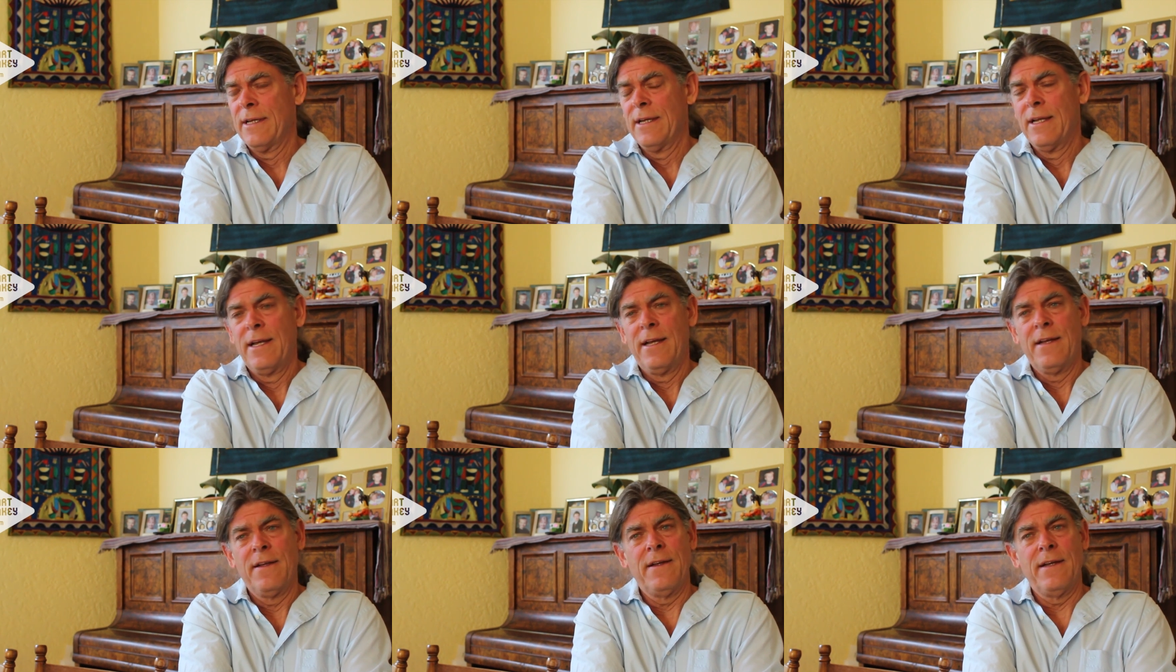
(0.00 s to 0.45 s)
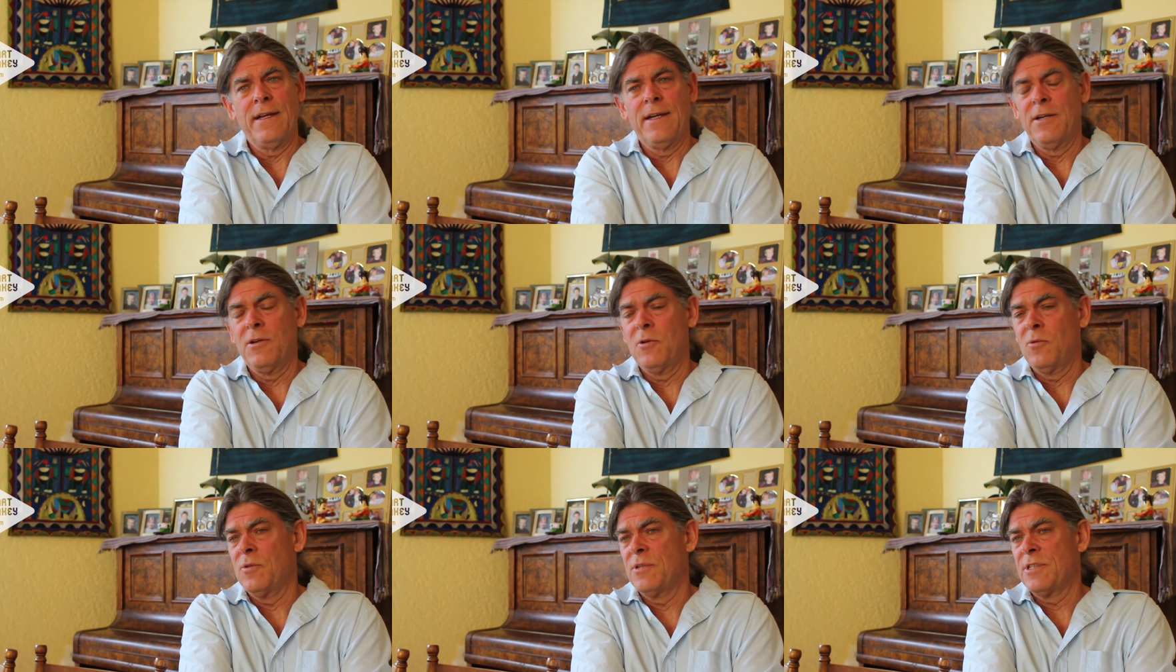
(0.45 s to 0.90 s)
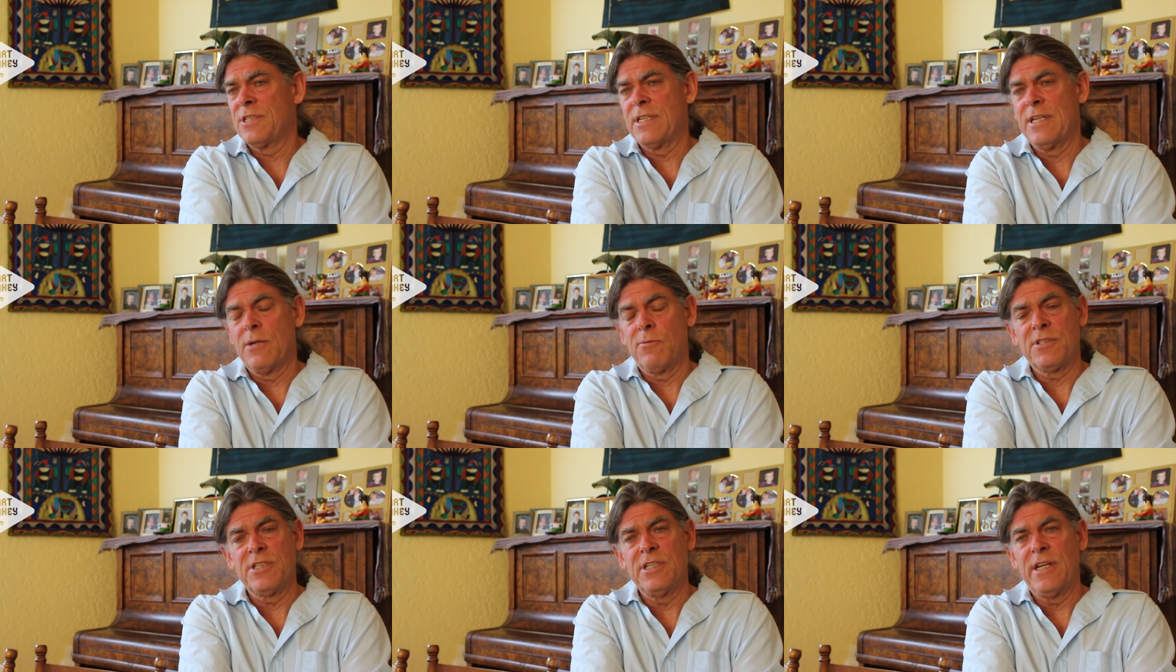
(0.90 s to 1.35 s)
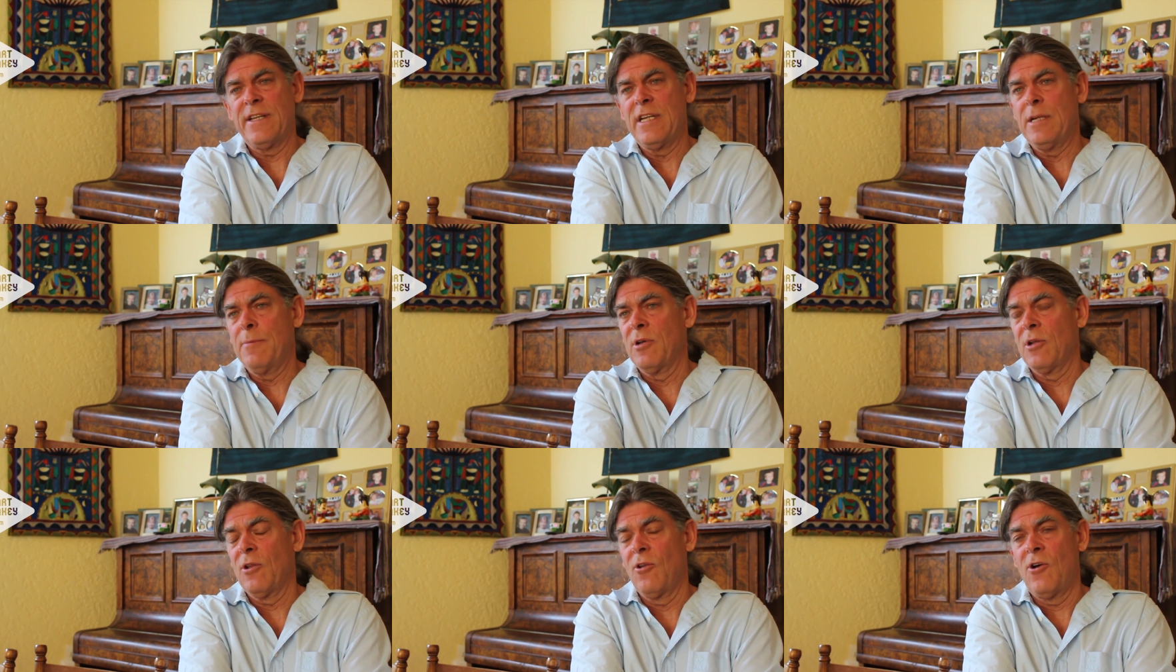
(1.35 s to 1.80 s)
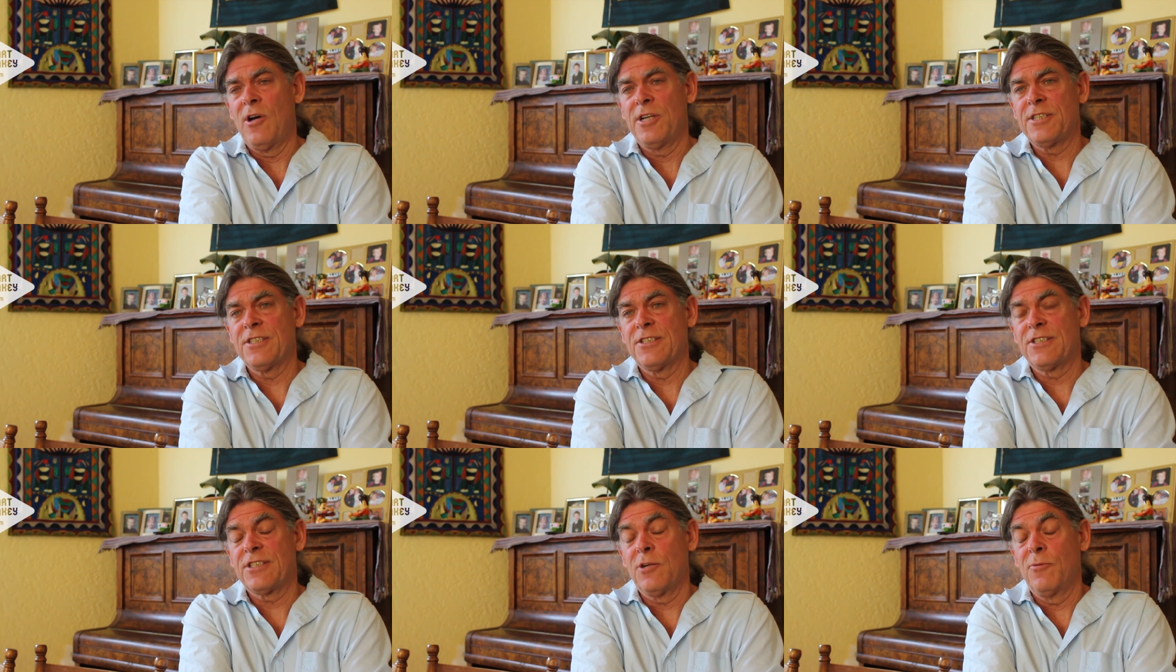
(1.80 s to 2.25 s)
Yeah, uh, it was there was nothing but losses.